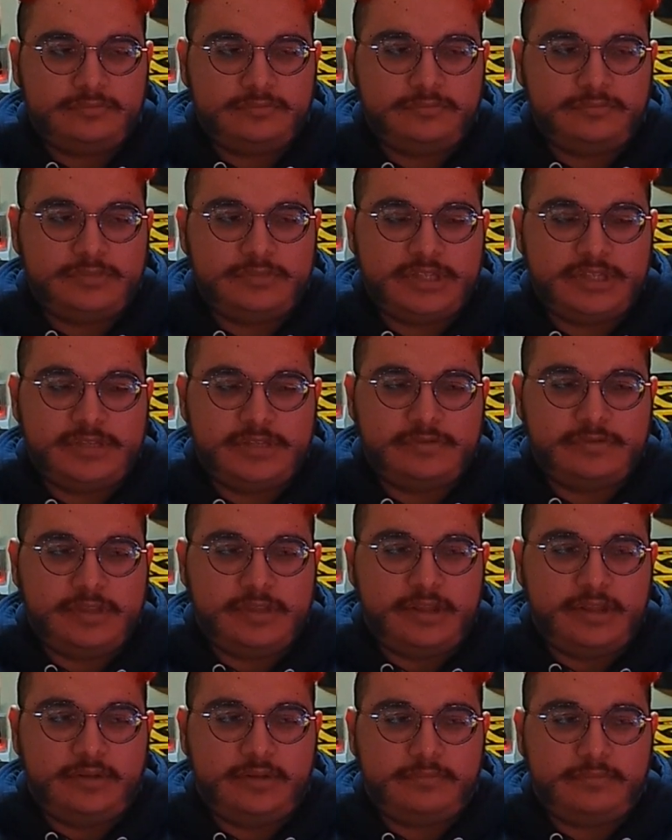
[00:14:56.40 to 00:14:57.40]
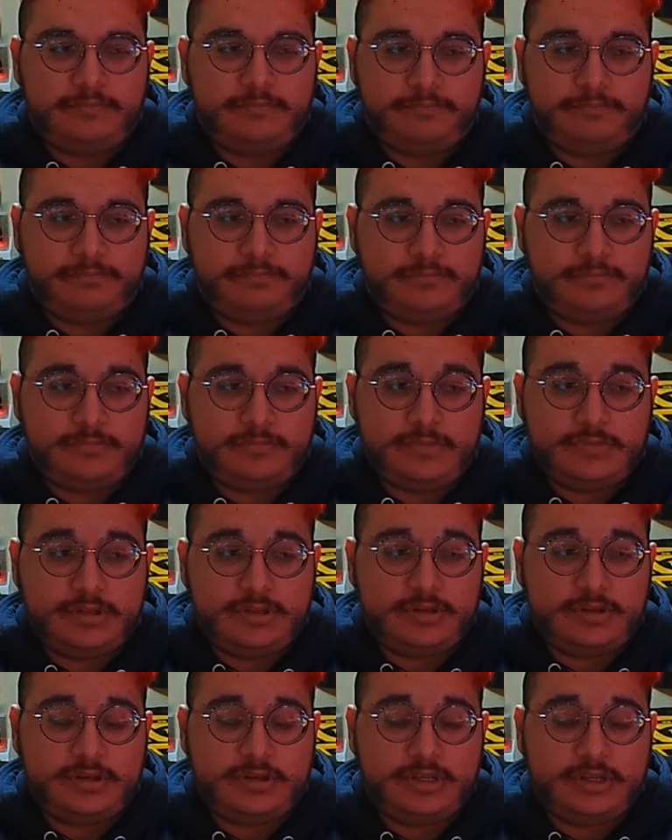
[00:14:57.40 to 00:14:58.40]
besides for that,
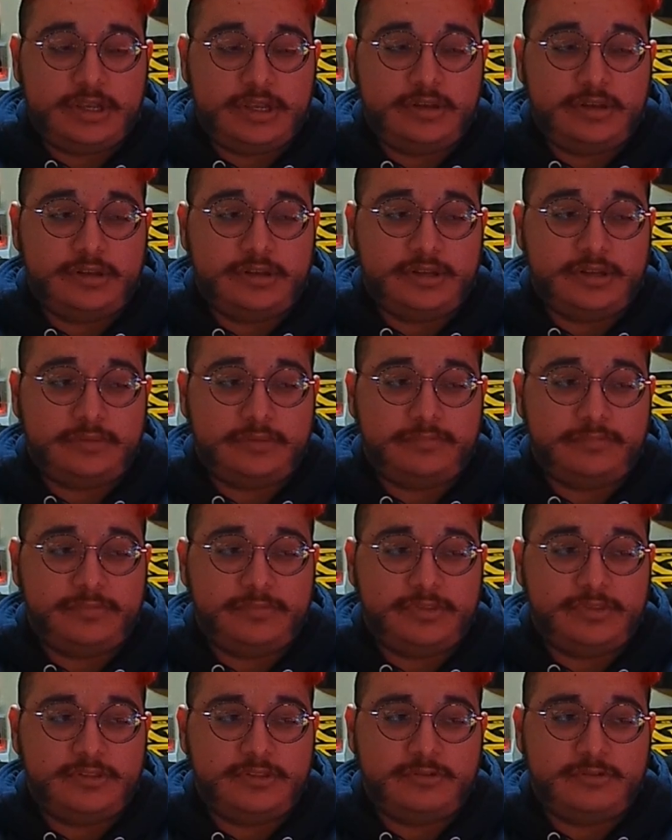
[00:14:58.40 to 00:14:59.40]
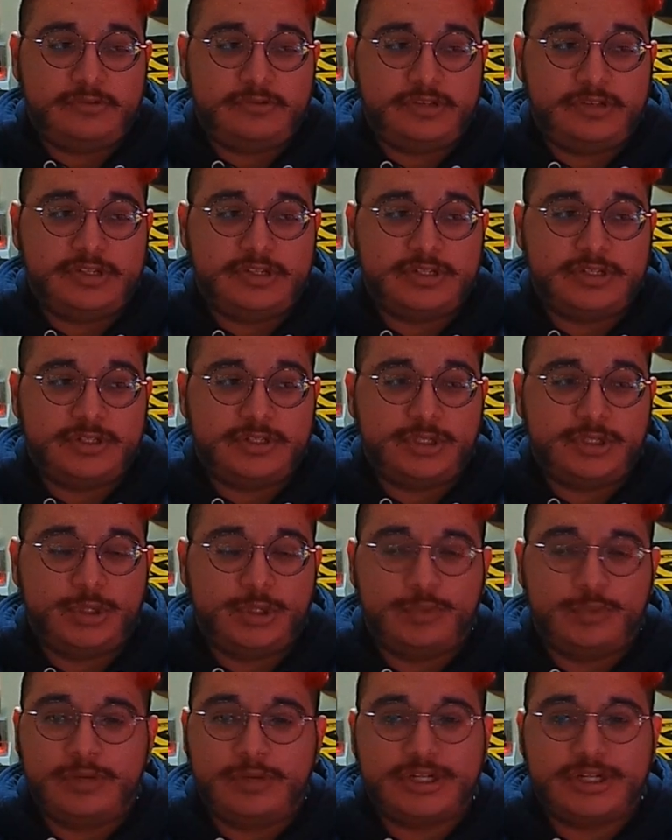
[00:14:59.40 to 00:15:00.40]
again, like there really isn't
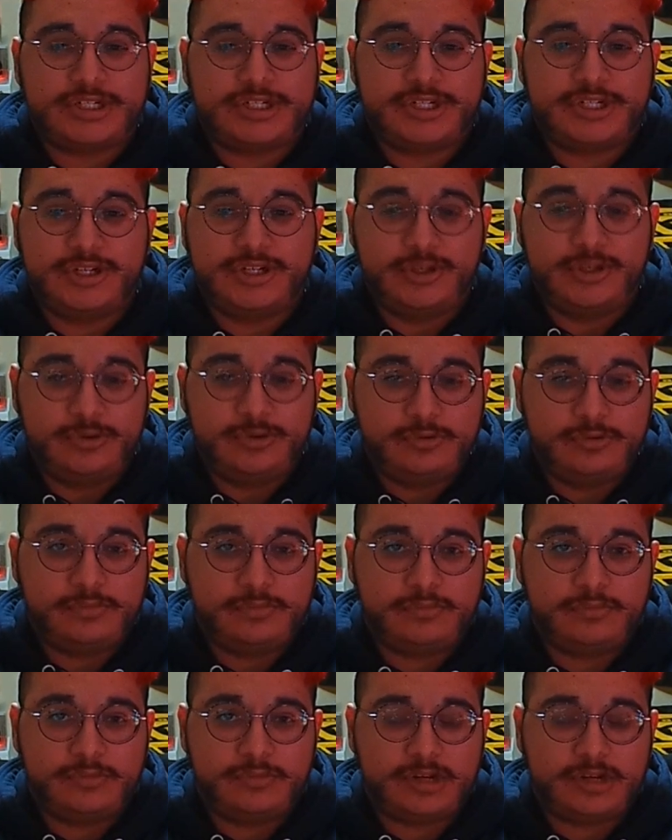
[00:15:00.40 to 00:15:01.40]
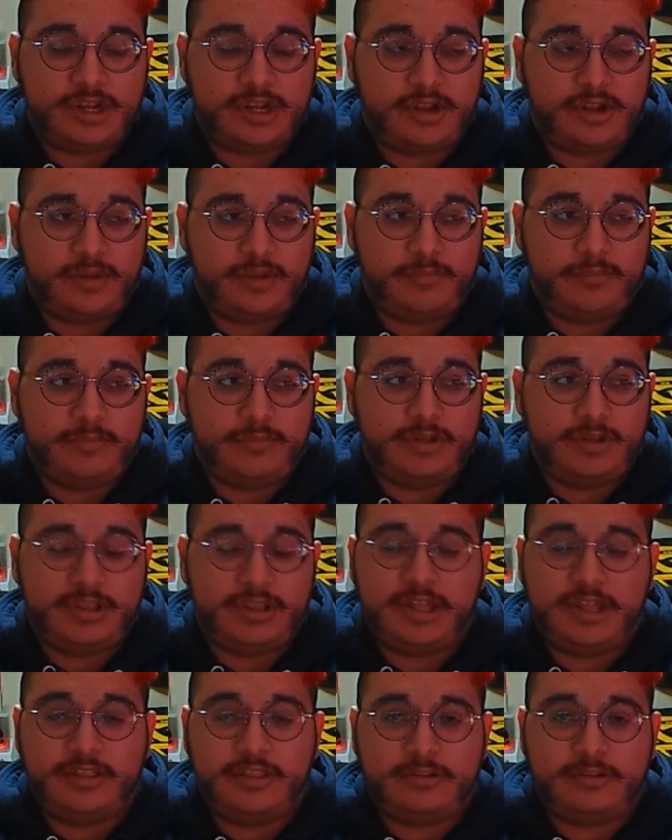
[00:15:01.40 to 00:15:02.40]
too much new. A
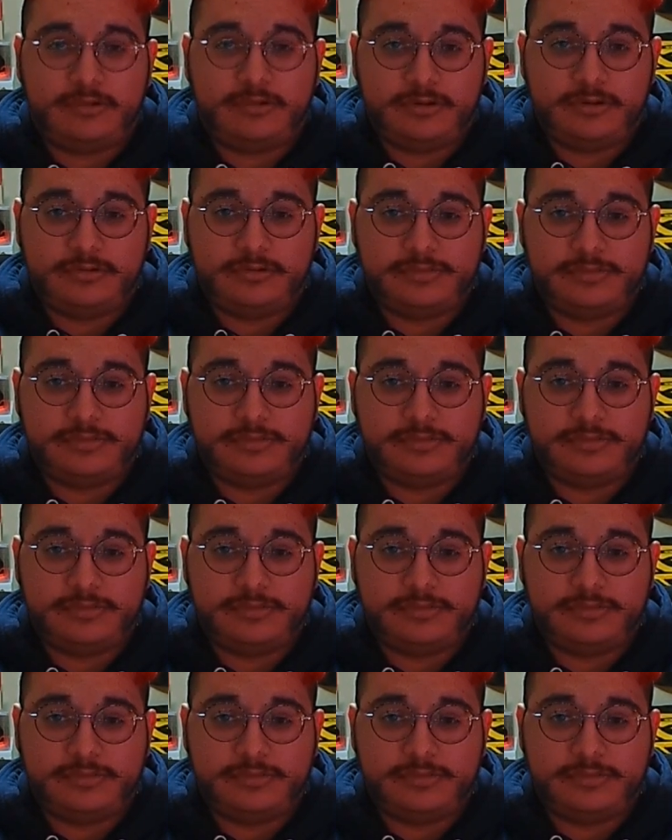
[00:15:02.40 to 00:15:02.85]
lot of the courtroom